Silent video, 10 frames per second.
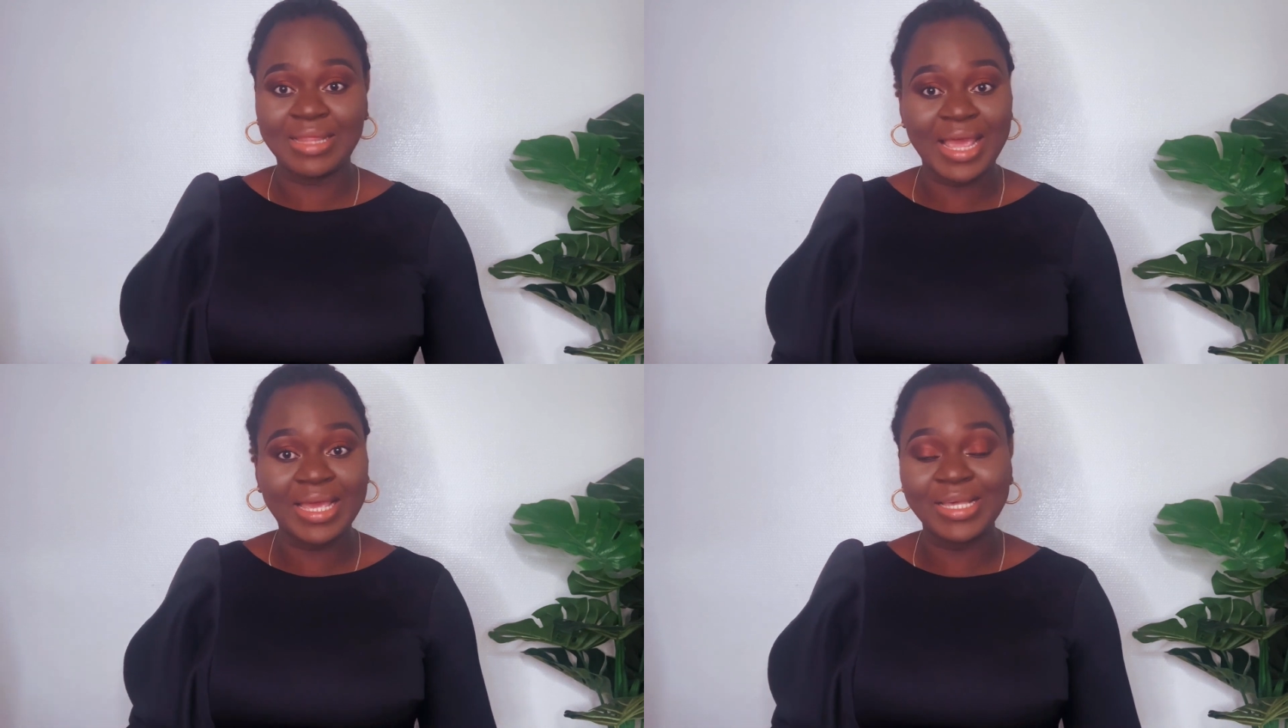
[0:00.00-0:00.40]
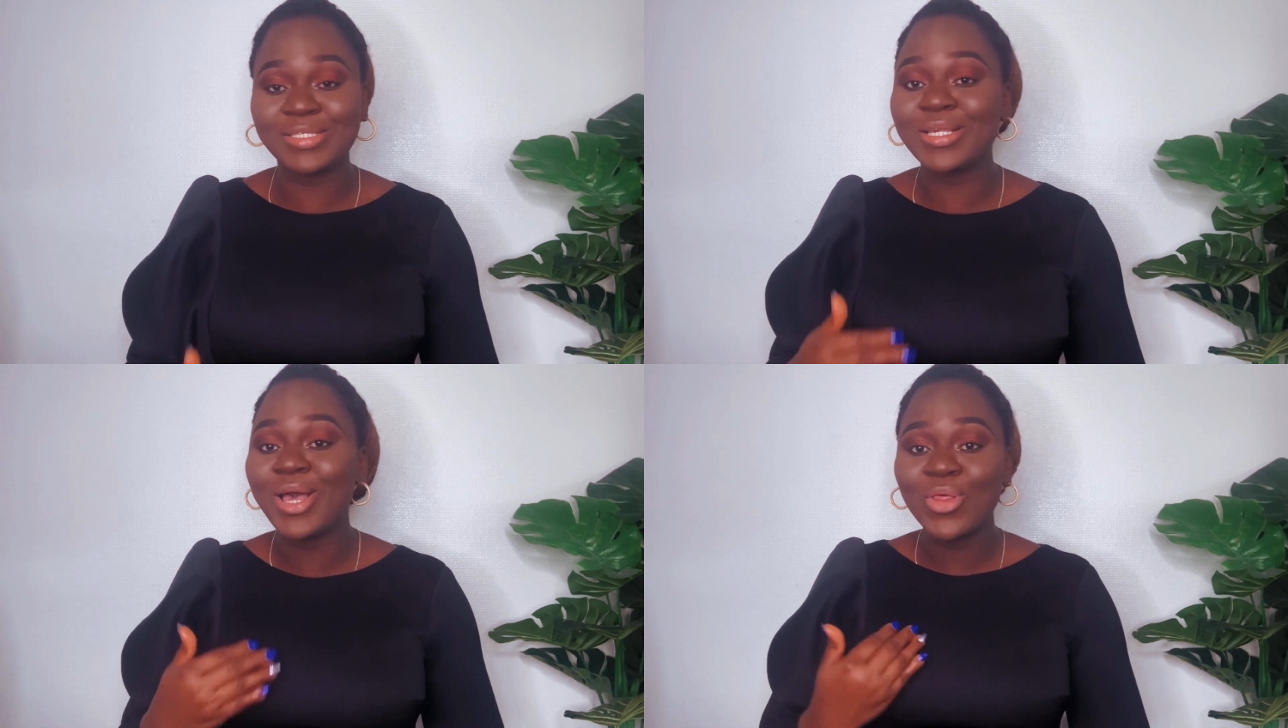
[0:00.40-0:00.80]

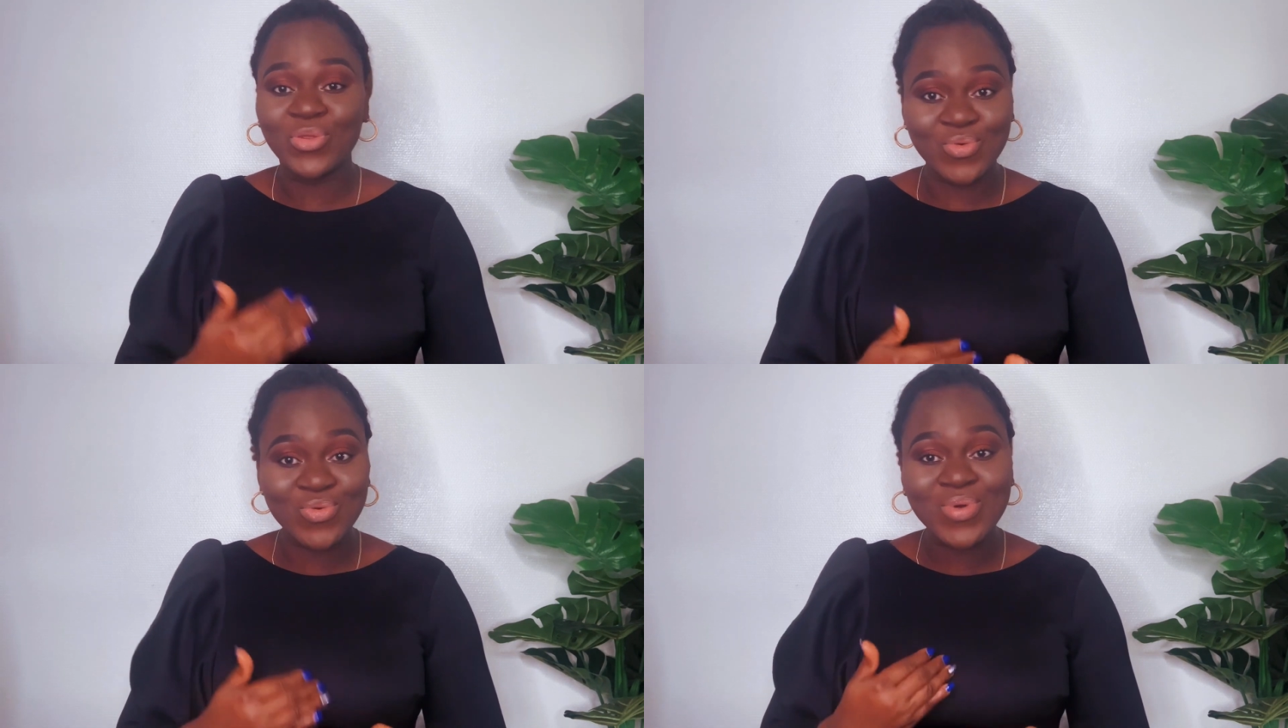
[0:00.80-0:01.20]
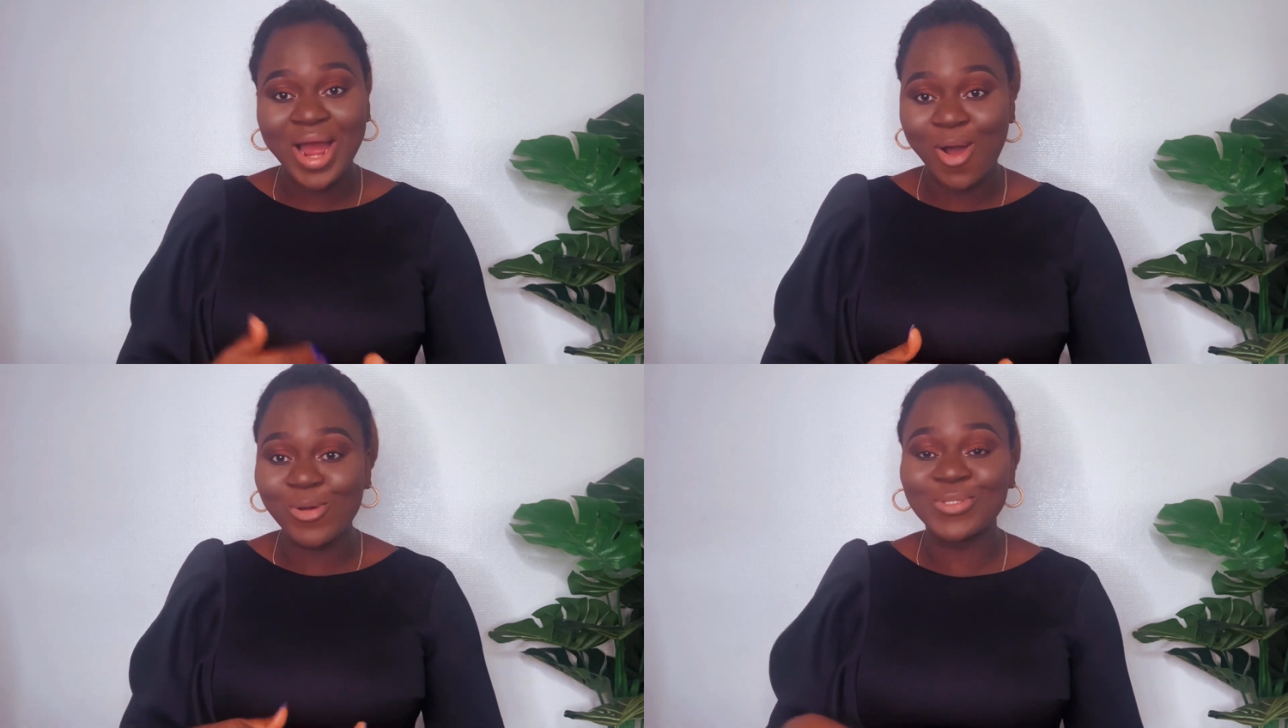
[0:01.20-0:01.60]
leggings
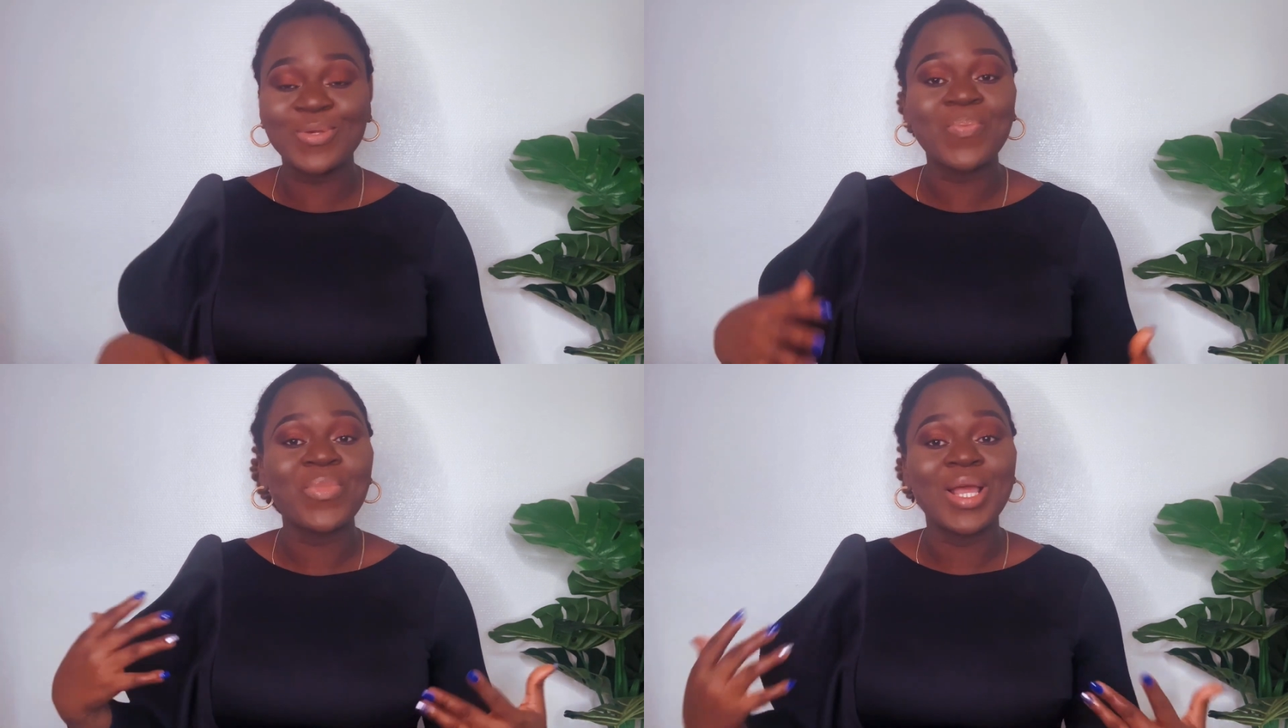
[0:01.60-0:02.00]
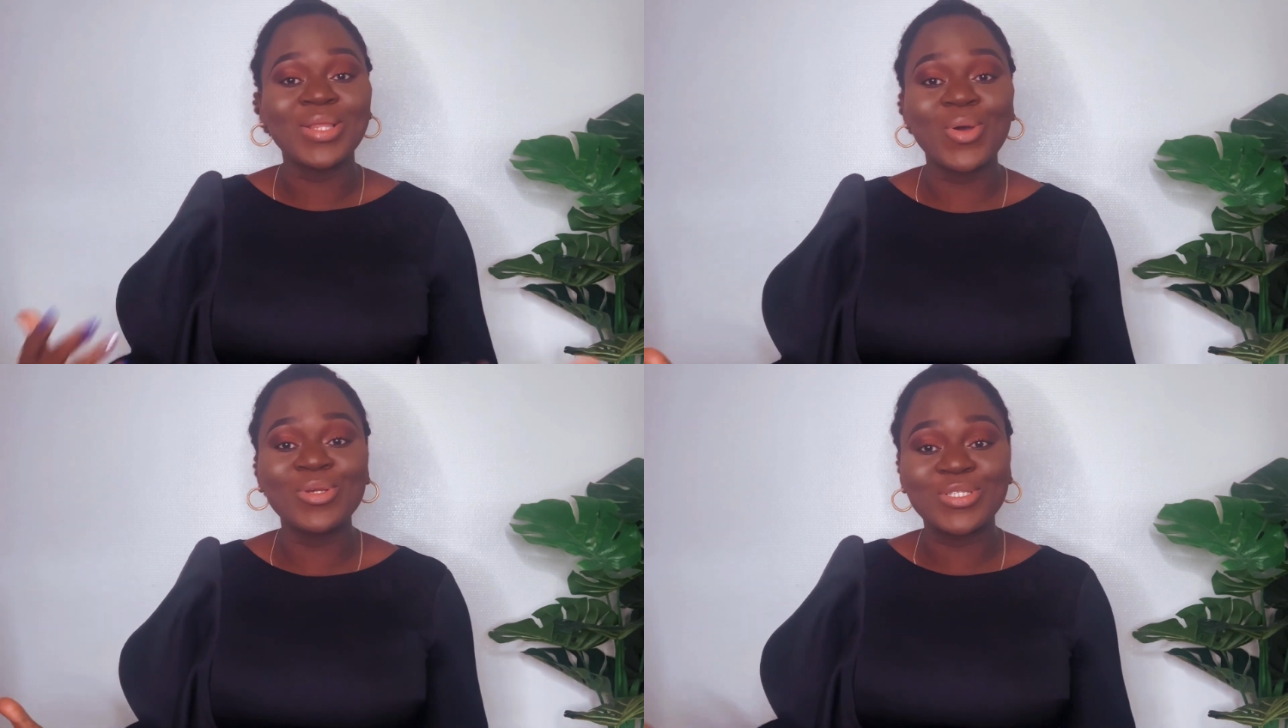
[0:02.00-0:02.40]
throughout
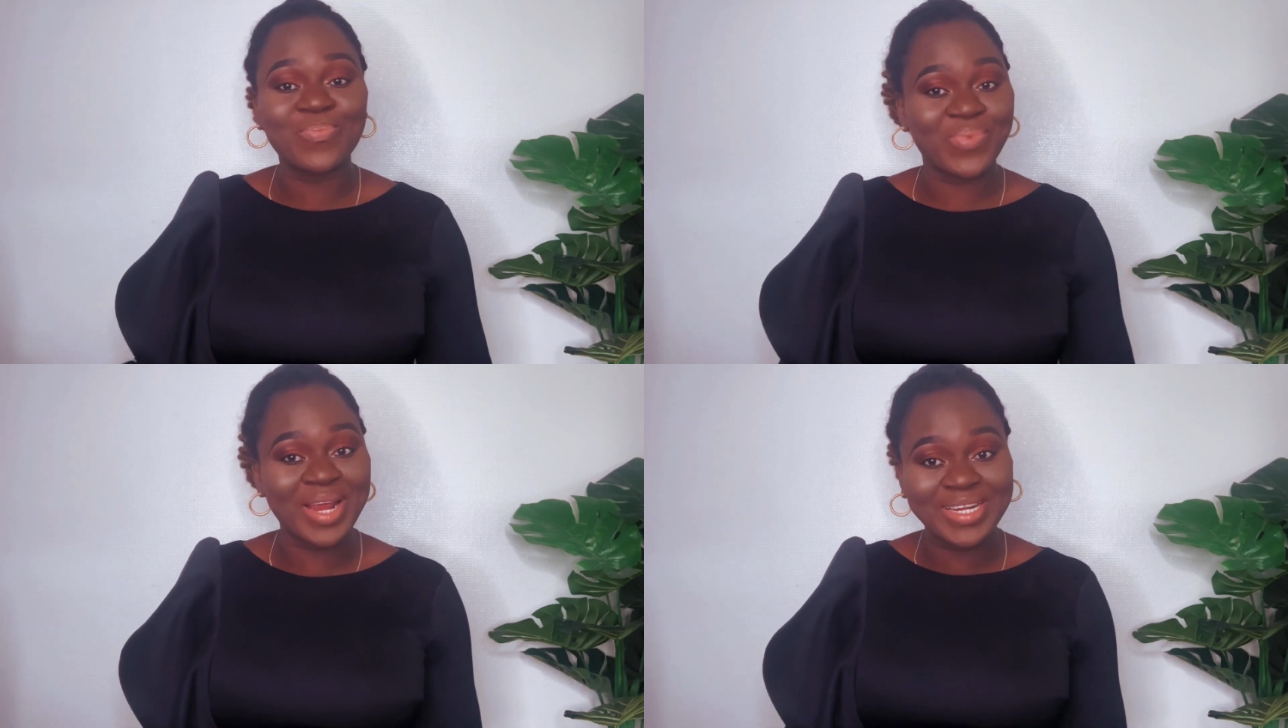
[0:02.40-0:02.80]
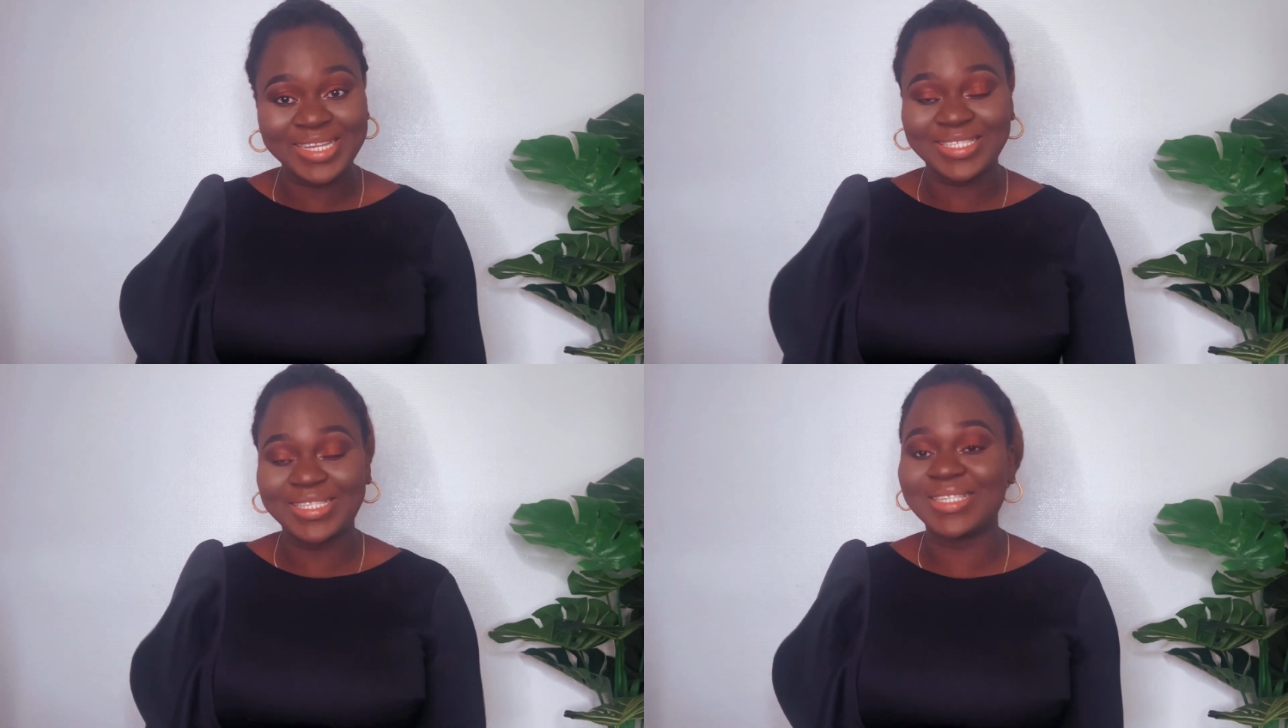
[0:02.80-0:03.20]
those
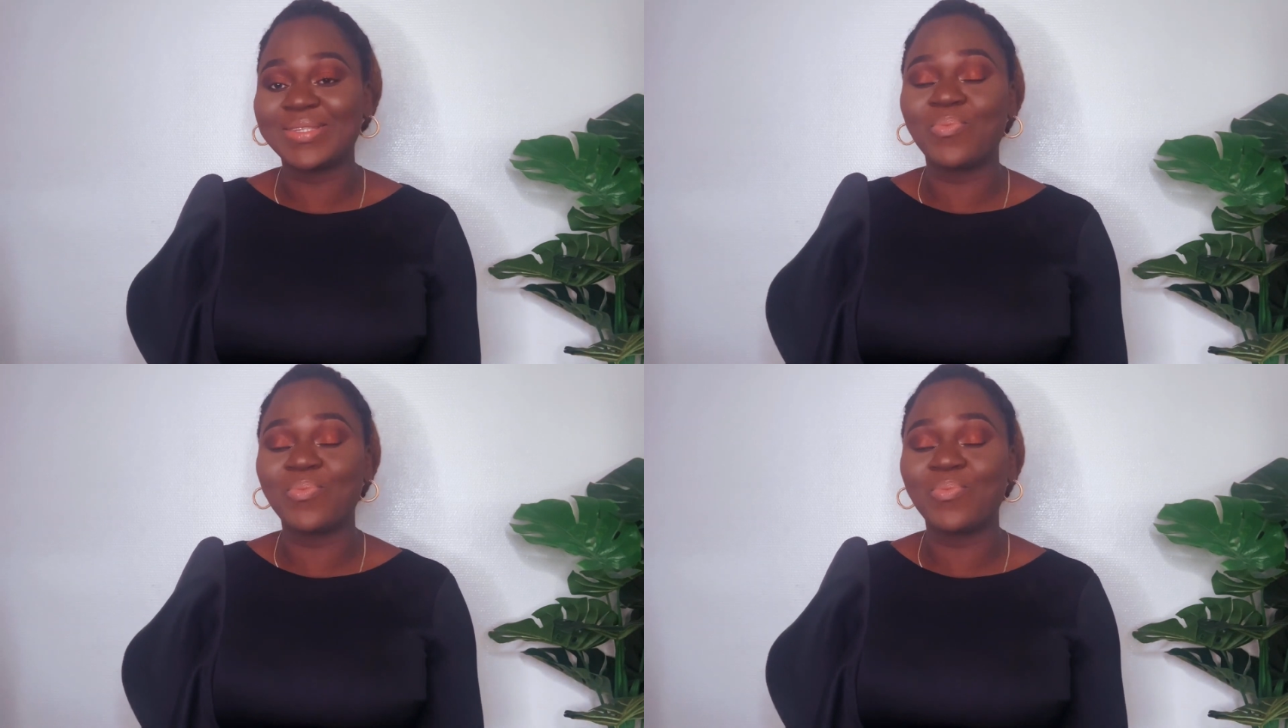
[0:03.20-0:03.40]
pregnancies.